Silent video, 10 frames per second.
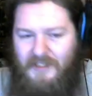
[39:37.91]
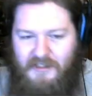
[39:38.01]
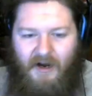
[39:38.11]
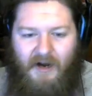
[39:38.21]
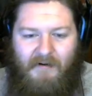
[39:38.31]

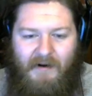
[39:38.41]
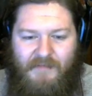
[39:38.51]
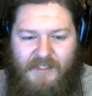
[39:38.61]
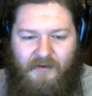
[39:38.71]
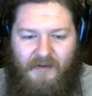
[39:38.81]

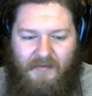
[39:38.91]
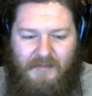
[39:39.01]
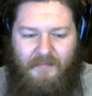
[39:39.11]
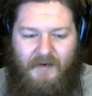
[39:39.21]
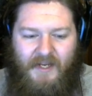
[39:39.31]
Trigram still
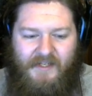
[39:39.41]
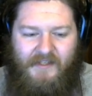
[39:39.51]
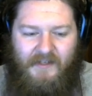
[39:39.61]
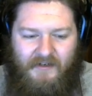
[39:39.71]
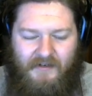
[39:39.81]
keeps him in S
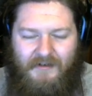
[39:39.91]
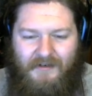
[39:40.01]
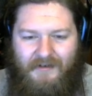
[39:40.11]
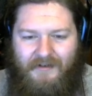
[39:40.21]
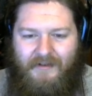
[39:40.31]
tier,
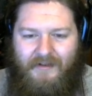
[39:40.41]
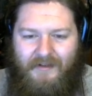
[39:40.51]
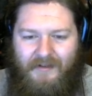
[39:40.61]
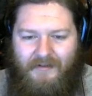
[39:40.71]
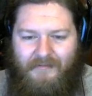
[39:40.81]

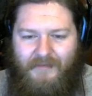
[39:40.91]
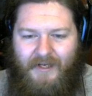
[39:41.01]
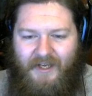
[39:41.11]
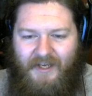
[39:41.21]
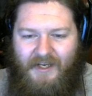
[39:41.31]

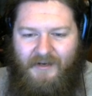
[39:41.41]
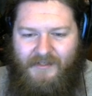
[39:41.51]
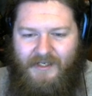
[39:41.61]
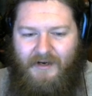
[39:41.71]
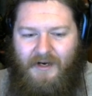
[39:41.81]
but he
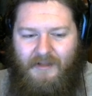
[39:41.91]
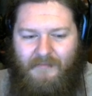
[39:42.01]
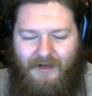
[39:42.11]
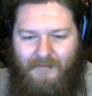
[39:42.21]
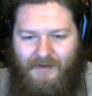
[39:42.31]
goes down here at the
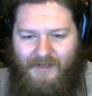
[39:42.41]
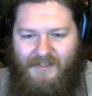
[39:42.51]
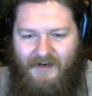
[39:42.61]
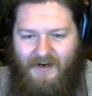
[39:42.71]
bottom of S tier.